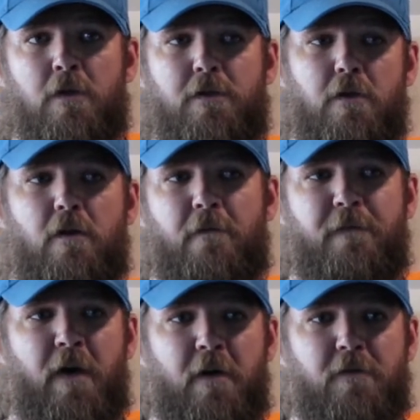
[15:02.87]
due to the
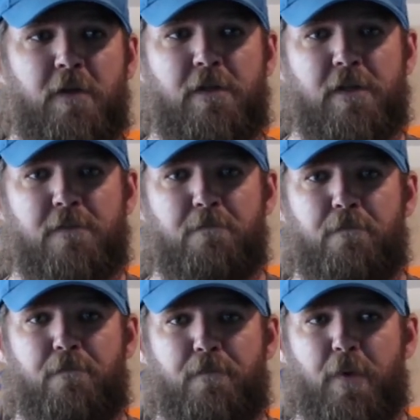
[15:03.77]
fact that this
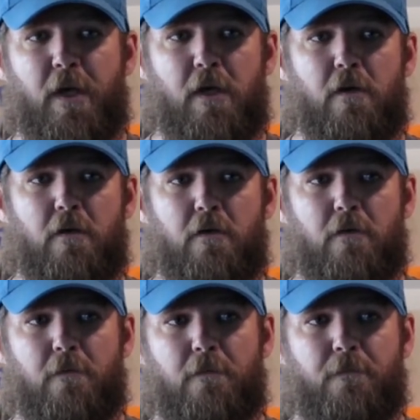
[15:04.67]
bait,
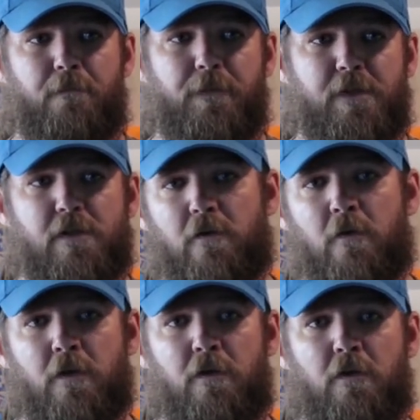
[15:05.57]
this
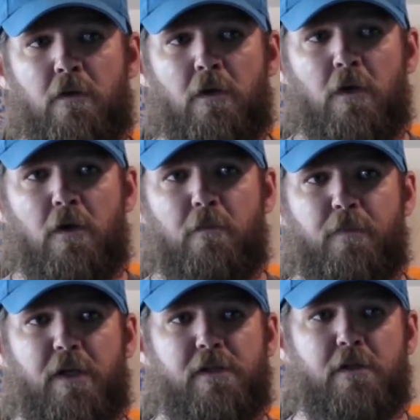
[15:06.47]
lure,
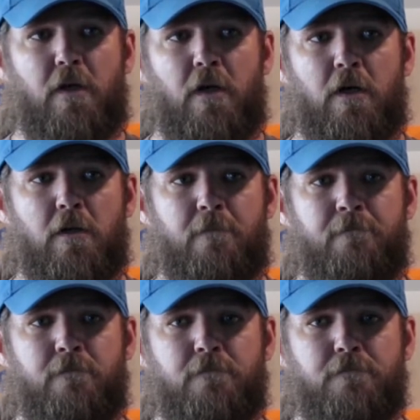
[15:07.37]
based on
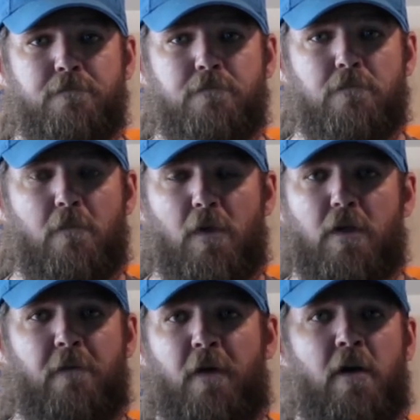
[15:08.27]

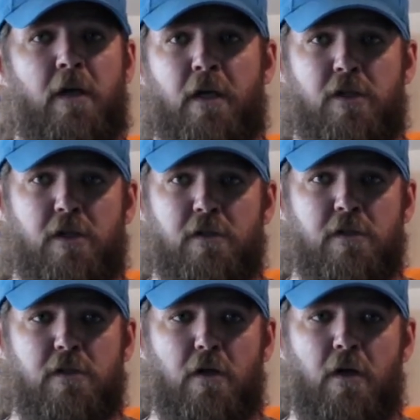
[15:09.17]
the
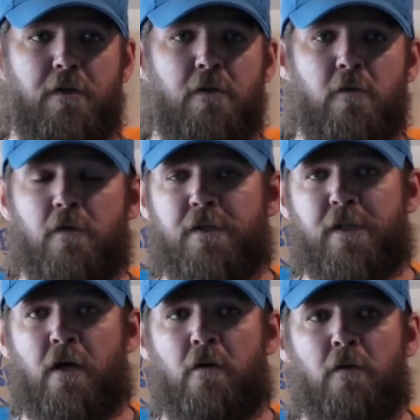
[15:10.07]
variations on the lures
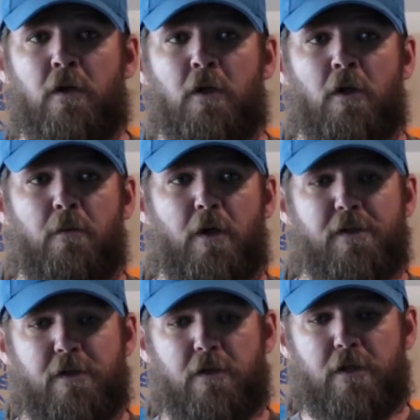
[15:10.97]
now, but
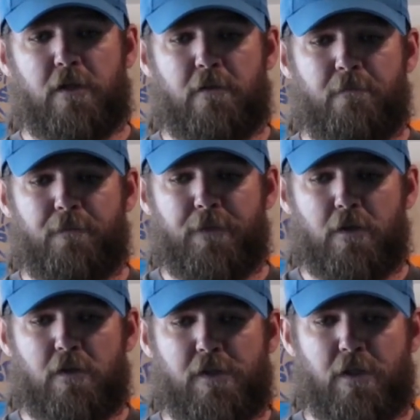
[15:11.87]
also it's
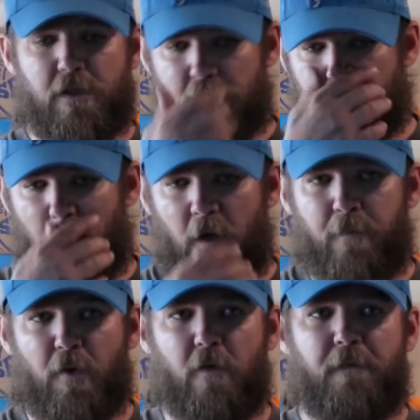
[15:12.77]
such a small
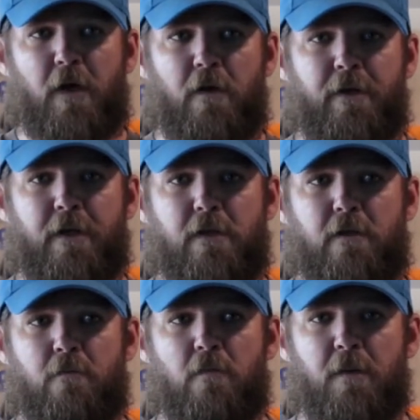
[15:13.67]
profile that it
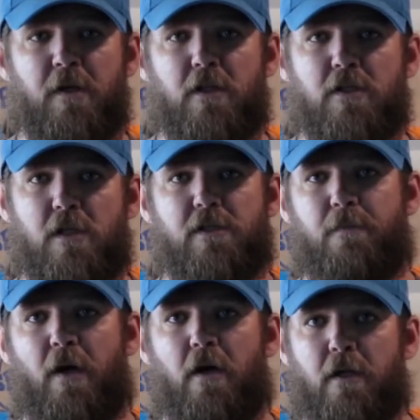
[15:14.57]
can mimic just
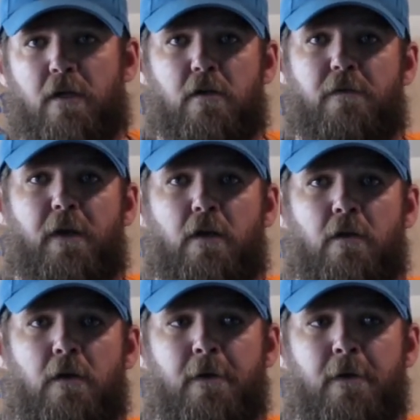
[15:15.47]
about anything.